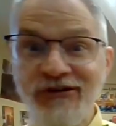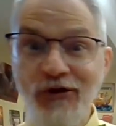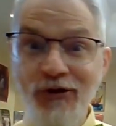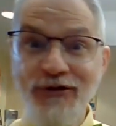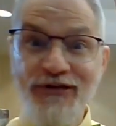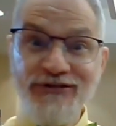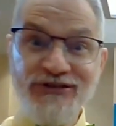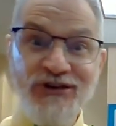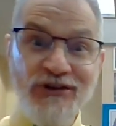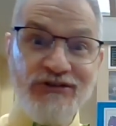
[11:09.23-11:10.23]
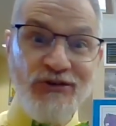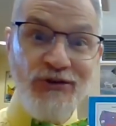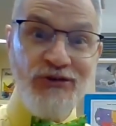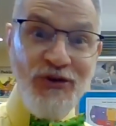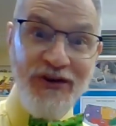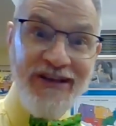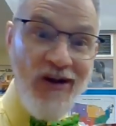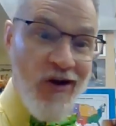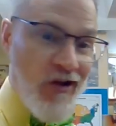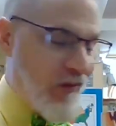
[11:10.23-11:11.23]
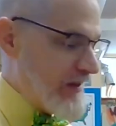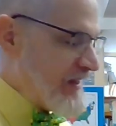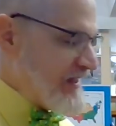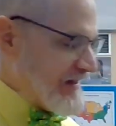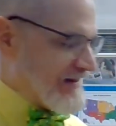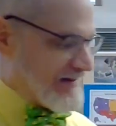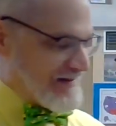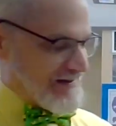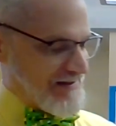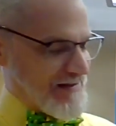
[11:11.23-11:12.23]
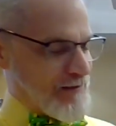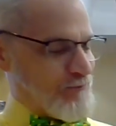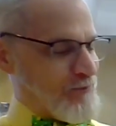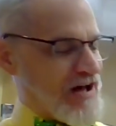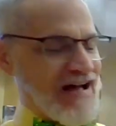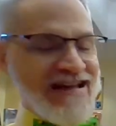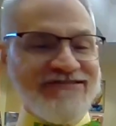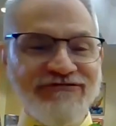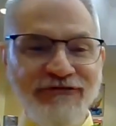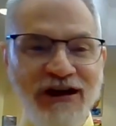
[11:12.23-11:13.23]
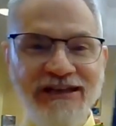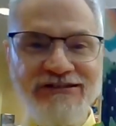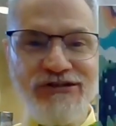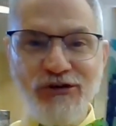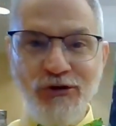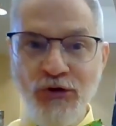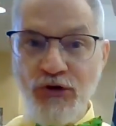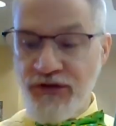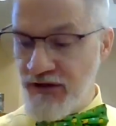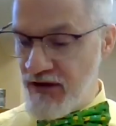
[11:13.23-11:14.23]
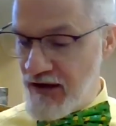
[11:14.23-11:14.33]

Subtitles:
Earth starts her journey all again. My friend Earth.